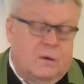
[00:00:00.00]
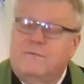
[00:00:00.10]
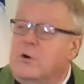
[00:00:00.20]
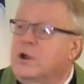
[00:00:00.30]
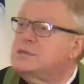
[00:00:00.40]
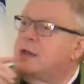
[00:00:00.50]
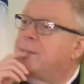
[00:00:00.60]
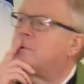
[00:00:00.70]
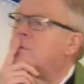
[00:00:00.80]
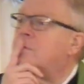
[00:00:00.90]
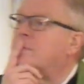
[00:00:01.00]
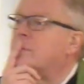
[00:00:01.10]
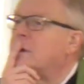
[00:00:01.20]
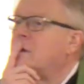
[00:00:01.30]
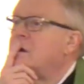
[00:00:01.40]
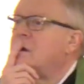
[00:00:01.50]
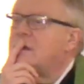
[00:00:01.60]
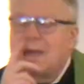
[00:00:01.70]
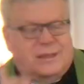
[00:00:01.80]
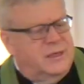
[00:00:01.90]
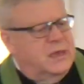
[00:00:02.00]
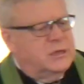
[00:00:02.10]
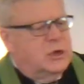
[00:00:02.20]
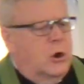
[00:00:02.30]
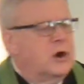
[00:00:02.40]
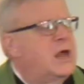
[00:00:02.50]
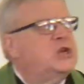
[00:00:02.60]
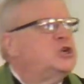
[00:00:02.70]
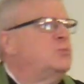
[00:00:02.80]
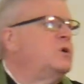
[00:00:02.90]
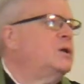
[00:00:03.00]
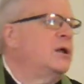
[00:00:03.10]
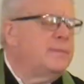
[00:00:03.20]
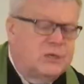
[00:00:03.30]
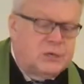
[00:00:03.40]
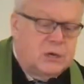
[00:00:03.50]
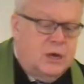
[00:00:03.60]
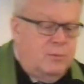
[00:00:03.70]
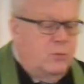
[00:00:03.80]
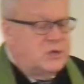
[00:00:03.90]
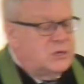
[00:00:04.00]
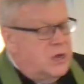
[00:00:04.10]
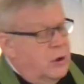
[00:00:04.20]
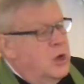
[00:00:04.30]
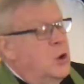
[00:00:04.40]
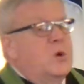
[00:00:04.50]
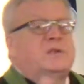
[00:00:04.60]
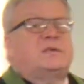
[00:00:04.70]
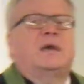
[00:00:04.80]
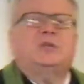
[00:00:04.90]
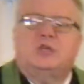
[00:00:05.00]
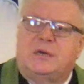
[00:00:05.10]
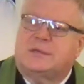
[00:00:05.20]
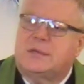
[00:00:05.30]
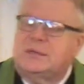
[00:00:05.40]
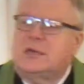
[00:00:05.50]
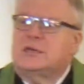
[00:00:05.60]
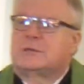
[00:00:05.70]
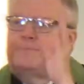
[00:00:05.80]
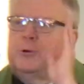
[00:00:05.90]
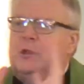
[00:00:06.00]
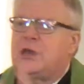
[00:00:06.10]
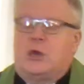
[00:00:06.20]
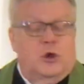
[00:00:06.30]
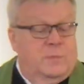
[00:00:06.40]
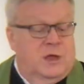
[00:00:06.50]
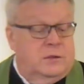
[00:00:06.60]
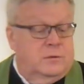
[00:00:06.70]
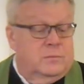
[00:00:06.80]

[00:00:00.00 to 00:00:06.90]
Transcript: For example, Take the incarnation. We talked about this a couple weeks ago. We say Jesus is fully human